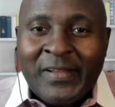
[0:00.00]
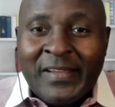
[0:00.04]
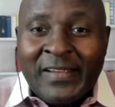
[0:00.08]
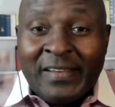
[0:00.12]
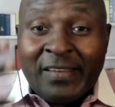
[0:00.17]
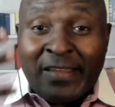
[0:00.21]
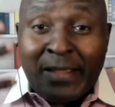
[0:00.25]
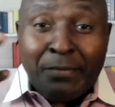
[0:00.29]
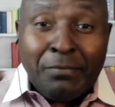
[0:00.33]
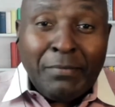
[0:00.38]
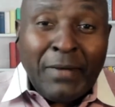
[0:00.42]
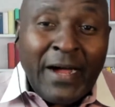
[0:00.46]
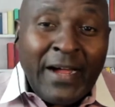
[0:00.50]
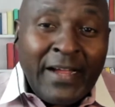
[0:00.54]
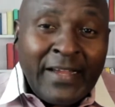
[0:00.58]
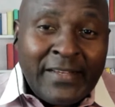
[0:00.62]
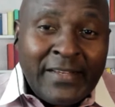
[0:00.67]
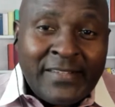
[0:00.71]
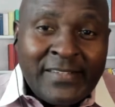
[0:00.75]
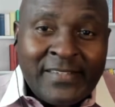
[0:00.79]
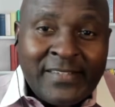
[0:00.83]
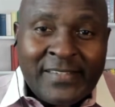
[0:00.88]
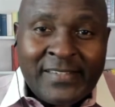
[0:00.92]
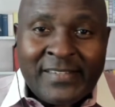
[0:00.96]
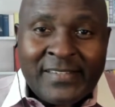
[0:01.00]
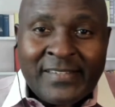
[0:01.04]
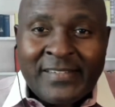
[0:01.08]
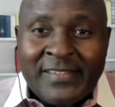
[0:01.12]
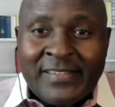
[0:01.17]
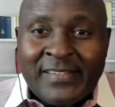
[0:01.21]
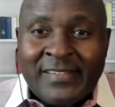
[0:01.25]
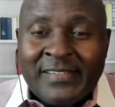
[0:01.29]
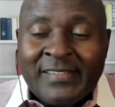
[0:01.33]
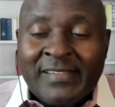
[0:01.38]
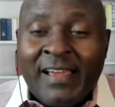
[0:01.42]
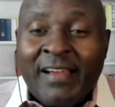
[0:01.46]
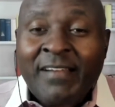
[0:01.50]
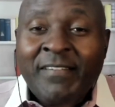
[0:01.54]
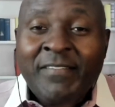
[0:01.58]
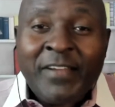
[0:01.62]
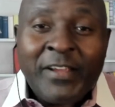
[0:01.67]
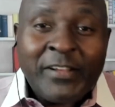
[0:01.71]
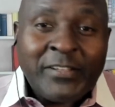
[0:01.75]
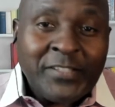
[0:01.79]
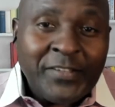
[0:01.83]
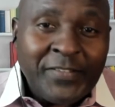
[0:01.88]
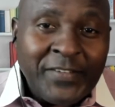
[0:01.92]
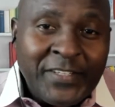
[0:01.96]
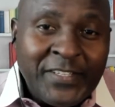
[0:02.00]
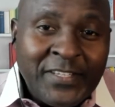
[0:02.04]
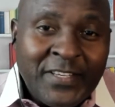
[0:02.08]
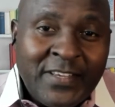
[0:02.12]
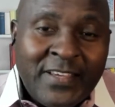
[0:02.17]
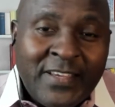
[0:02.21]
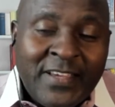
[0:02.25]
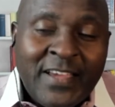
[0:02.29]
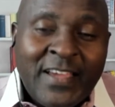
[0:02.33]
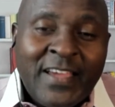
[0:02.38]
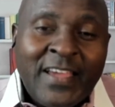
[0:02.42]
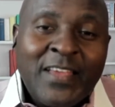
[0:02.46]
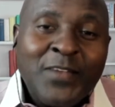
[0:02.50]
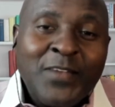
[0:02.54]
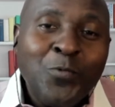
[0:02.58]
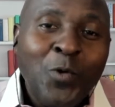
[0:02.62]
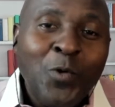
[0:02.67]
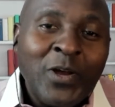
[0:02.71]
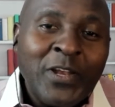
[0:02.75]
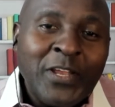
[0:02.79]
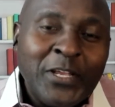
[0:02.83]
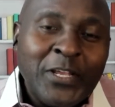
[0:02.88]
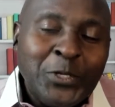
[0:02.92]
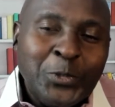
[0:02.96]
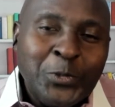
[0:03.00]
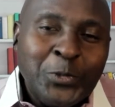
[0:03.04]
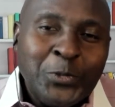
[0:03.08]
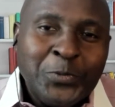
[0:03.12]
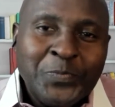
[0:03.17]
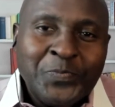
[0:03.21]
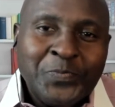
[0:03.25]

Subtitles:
their minds, their creativity, and what they do.